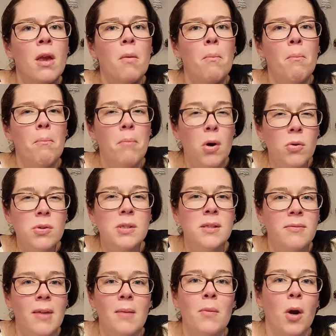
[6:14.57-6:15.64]
Most of
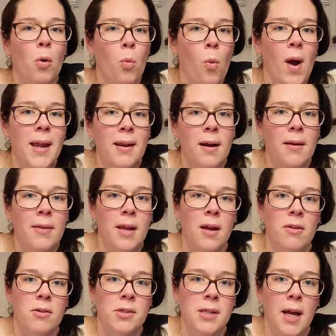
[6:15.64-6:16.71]
them are white on the
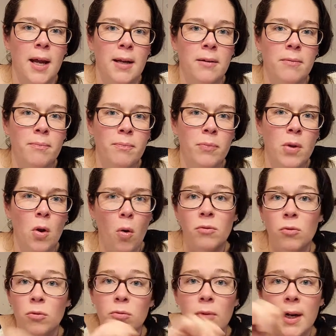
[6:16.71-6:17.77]
other side.
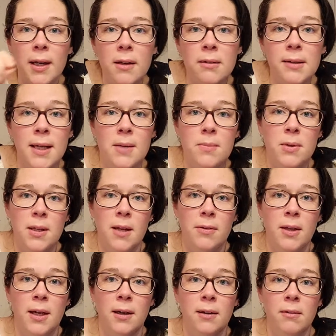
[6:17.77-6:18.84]
Write your label on
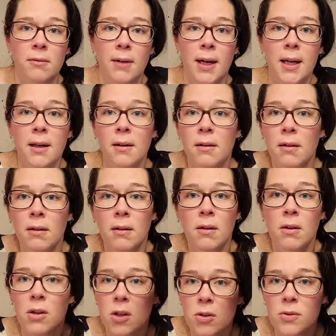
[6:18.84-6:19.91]
there, right?
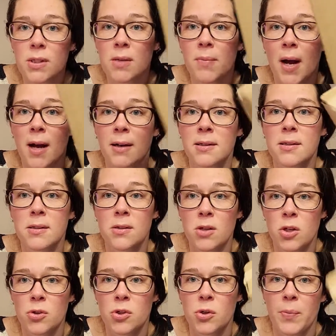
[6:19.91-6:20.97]
Use the box,
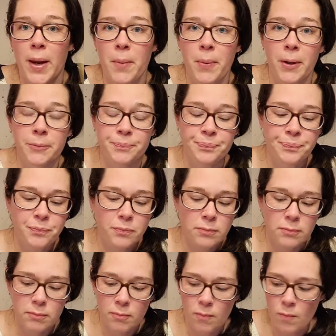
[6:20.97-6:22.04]
use your paper.
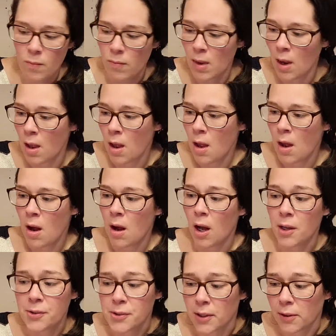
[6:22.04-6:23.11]

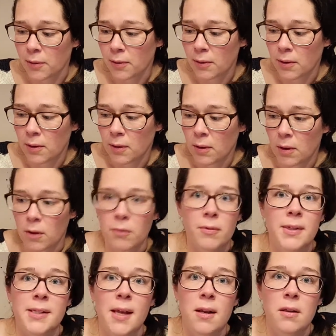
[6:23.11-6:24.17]
Also,
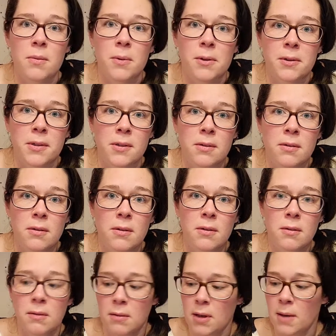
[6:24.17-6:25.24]
recyclables.
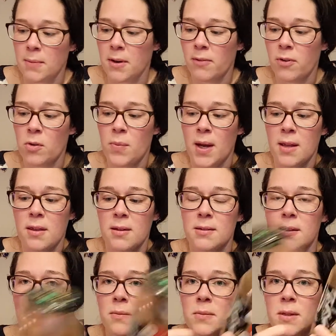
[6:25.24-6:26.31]
How many of you buy things
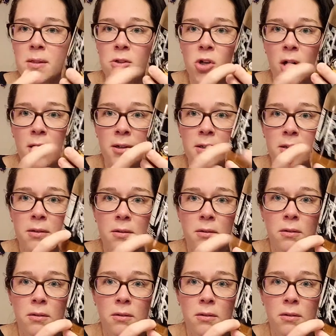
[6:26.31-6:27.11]
that come in jars?